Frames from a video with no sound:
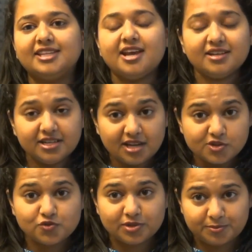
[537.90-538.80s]
they are in
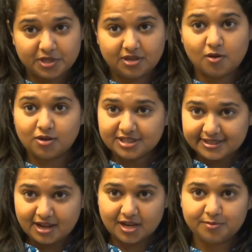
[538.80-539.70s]
touch with me all the
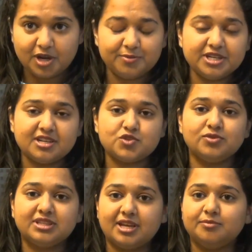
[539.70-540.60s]
time. I'm in touch
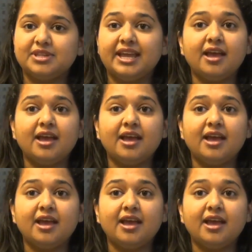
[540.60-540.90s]
with them. They